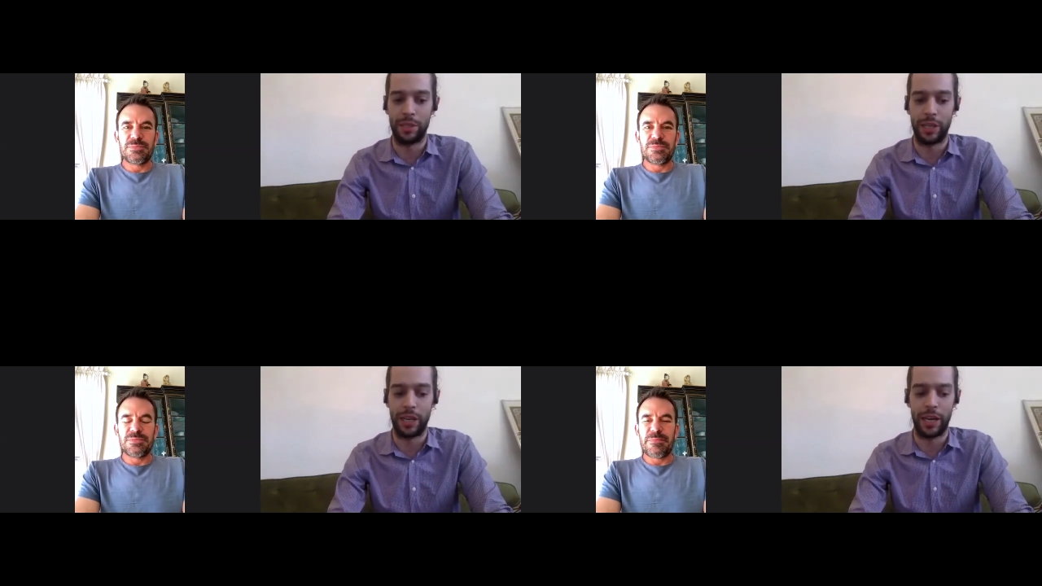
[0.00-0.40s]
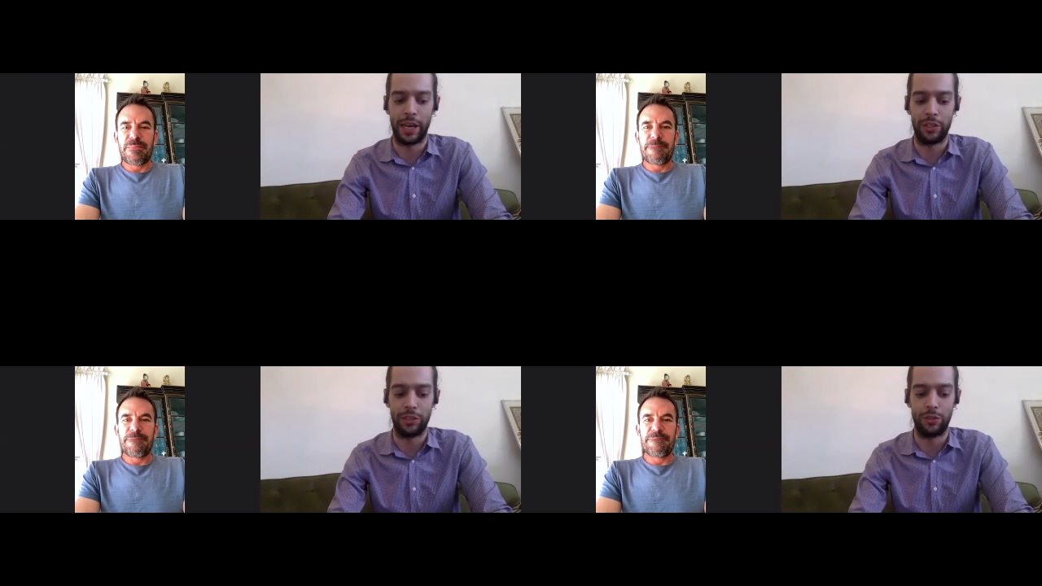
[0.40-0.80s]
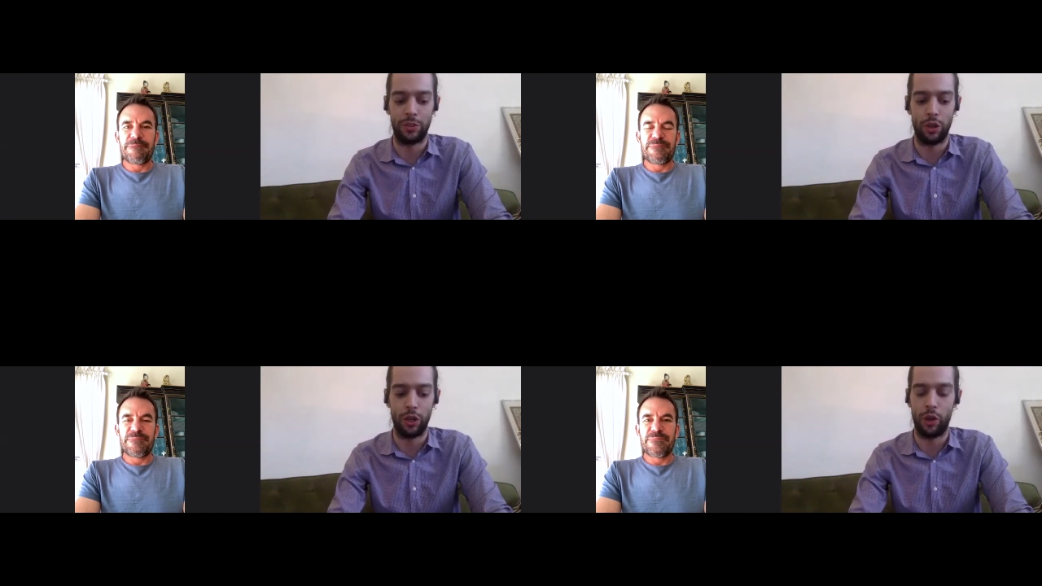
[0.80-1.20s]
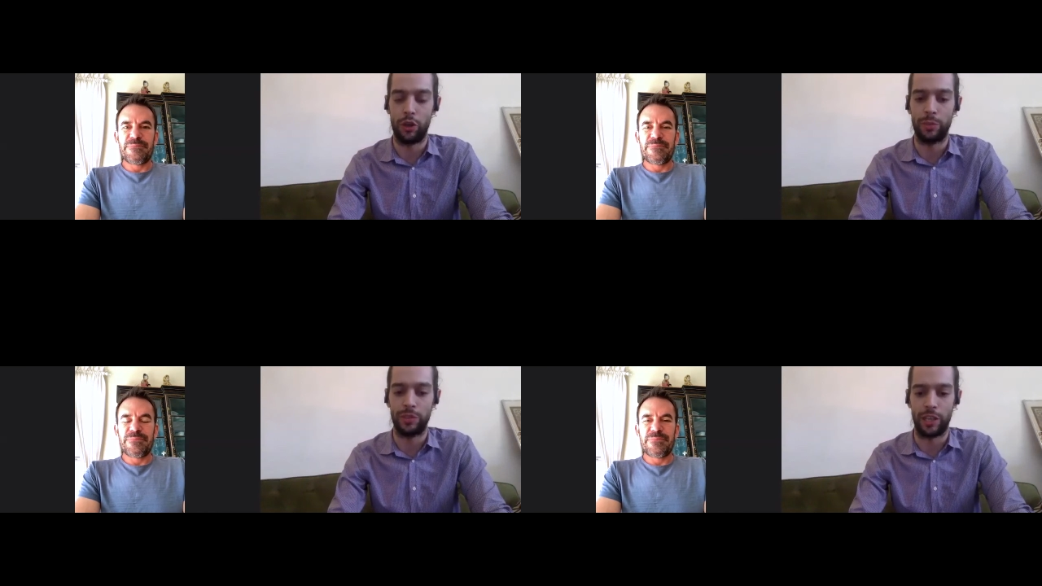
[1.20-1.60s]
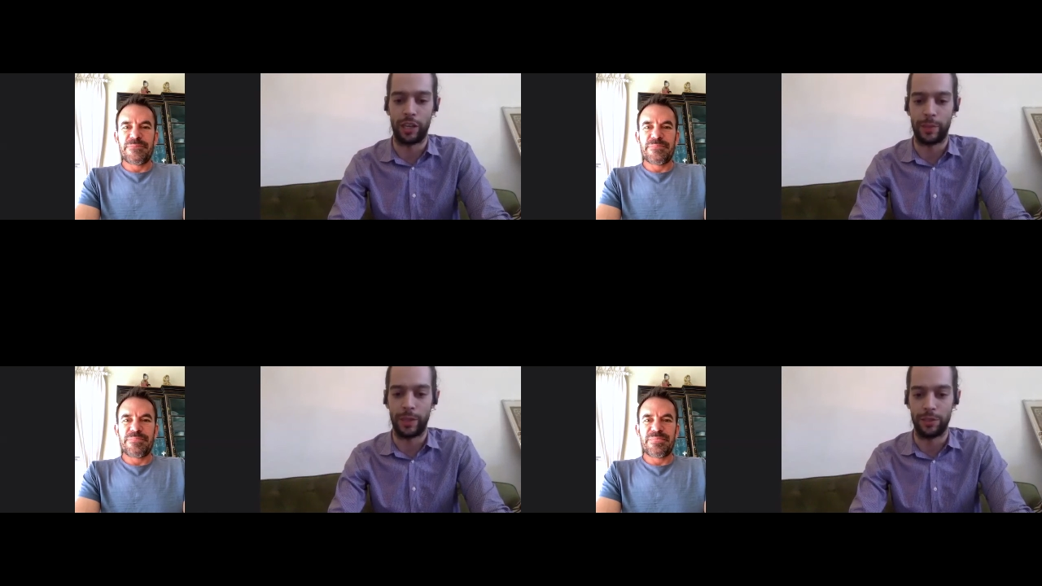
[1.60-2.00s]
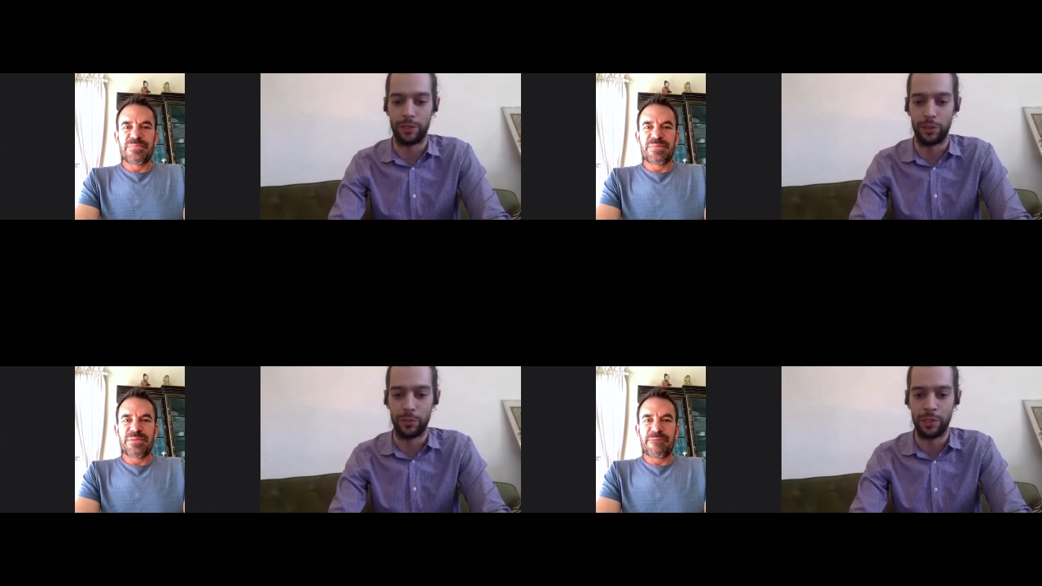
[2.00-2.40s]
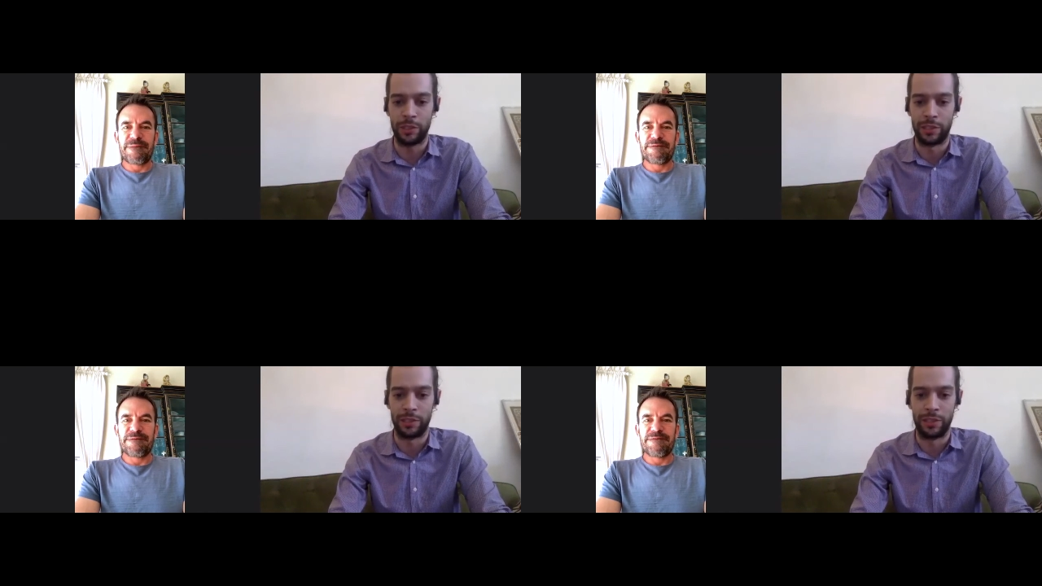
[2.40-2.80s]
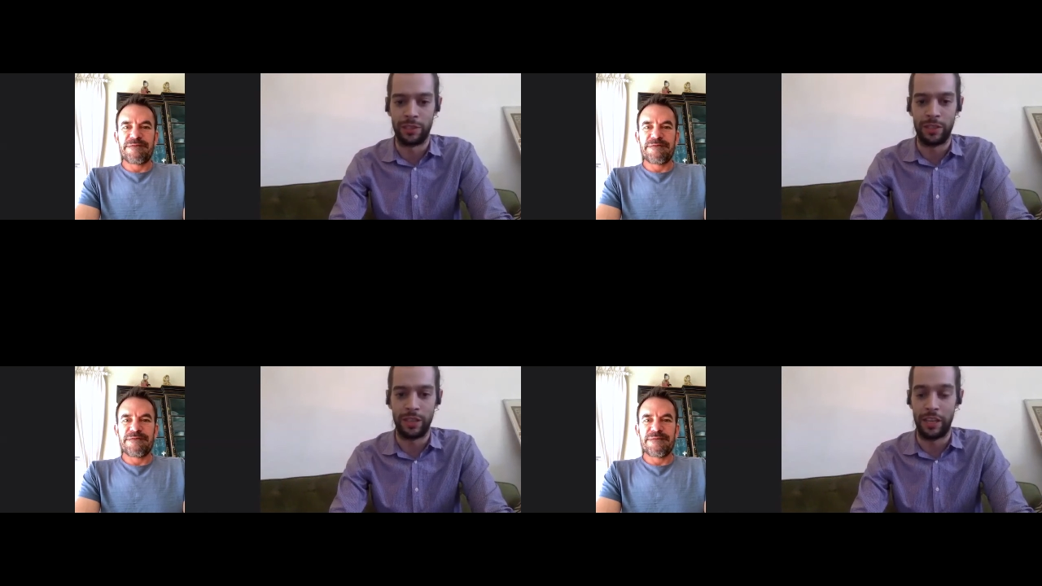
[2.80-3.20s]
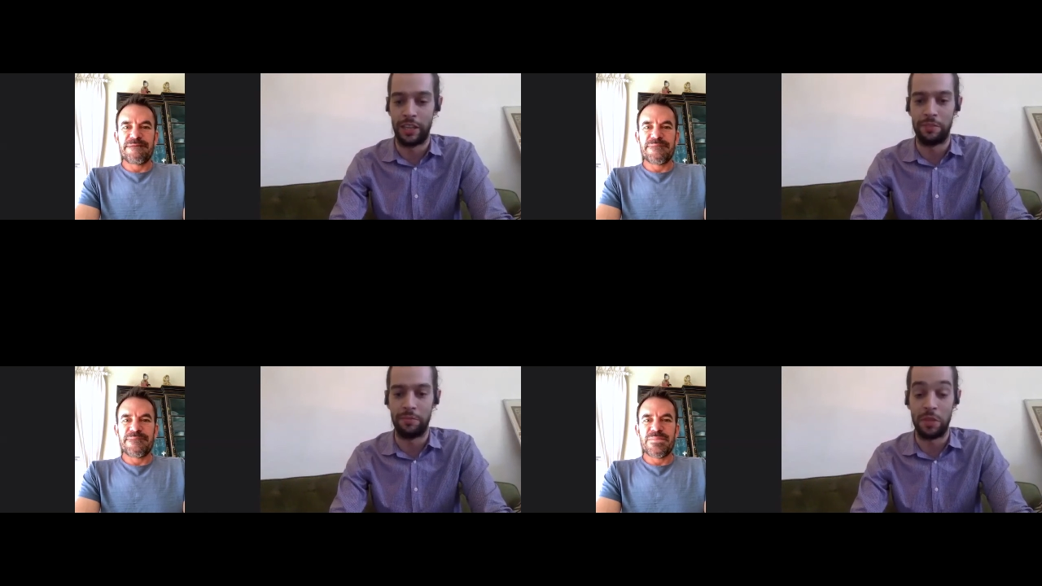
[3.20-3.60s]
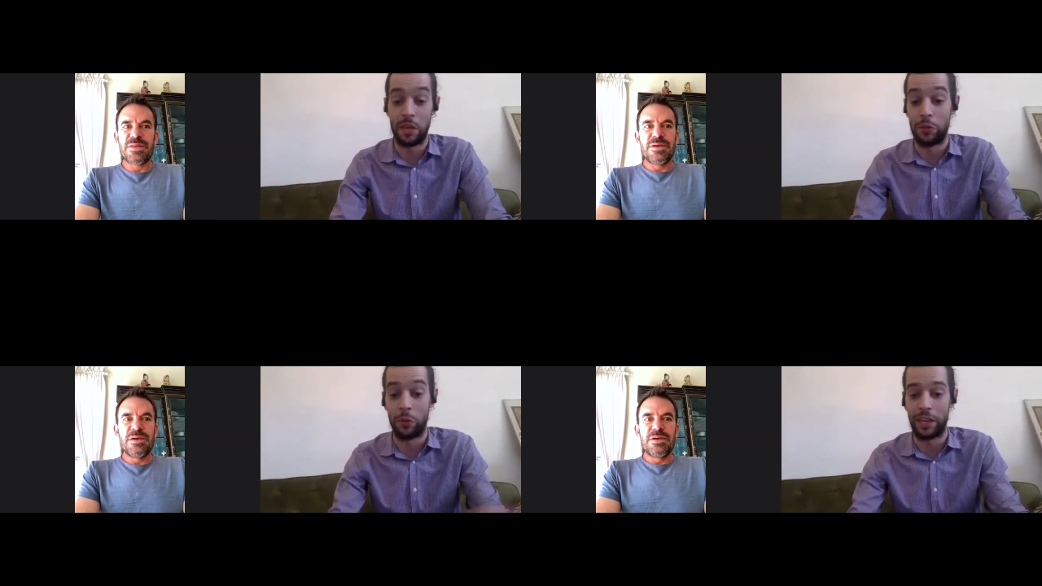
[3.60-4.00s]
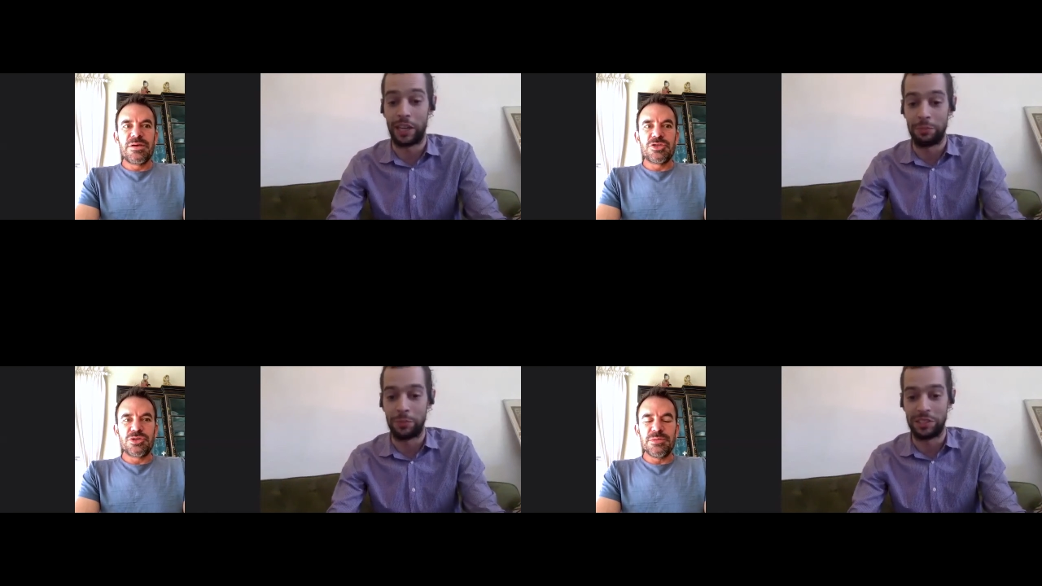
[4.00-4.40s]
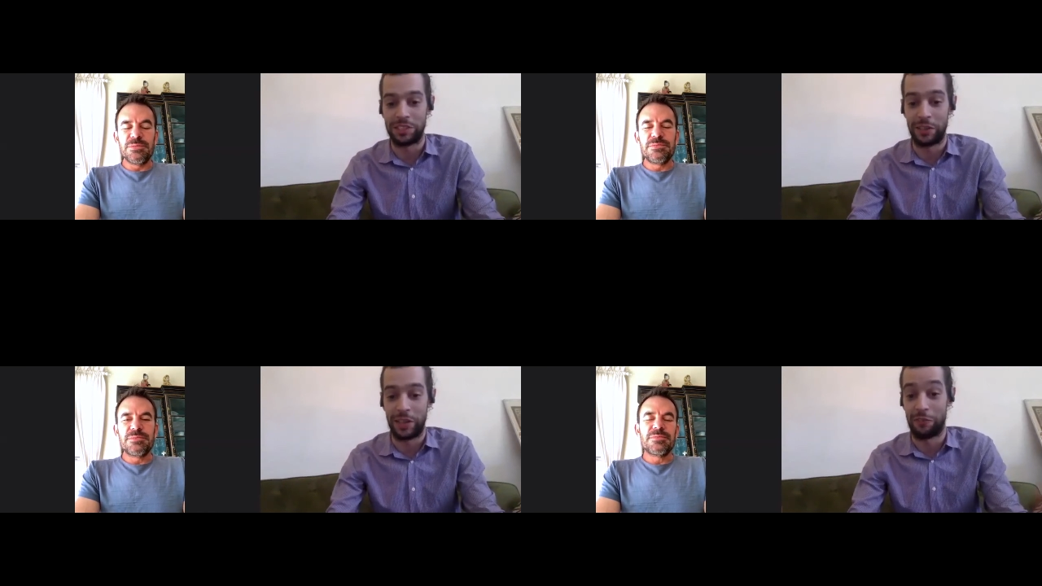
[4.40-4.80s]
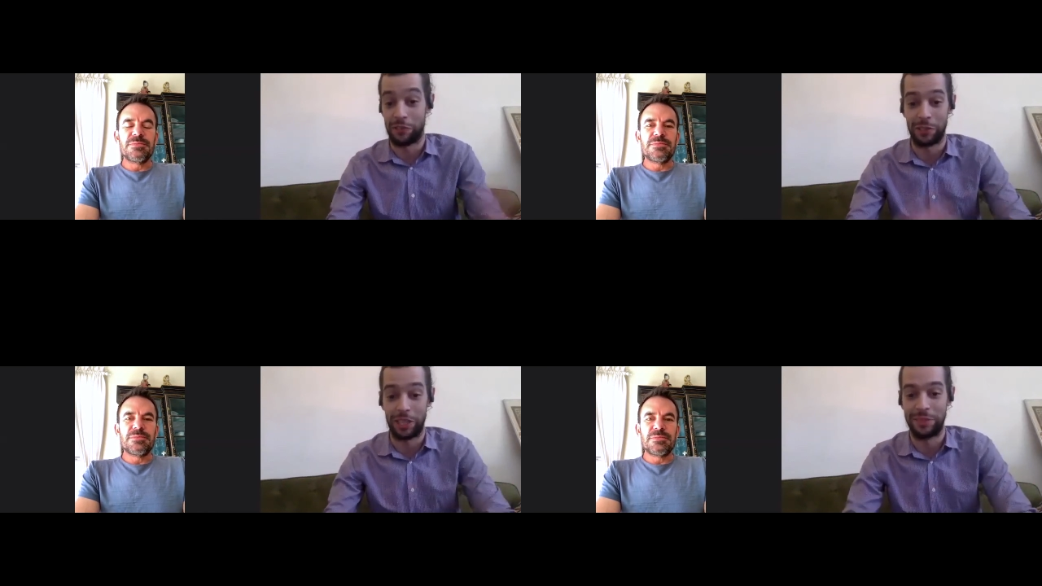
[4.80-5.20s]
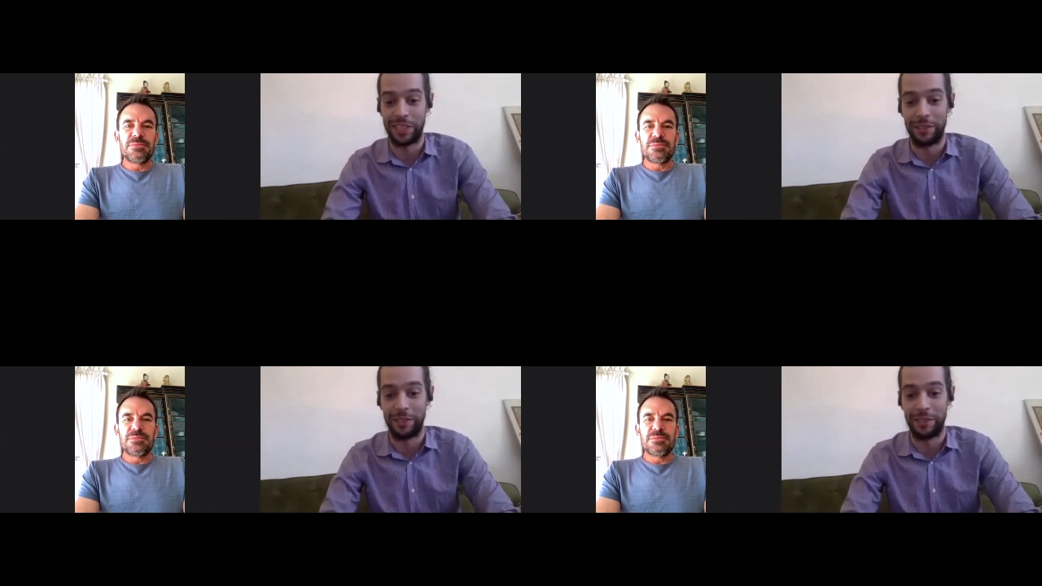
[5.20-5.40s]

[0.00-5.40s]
Speaker 1: here, uh, uh, are you able to talk about your new book? And if you want, I sure. can put this out after it comes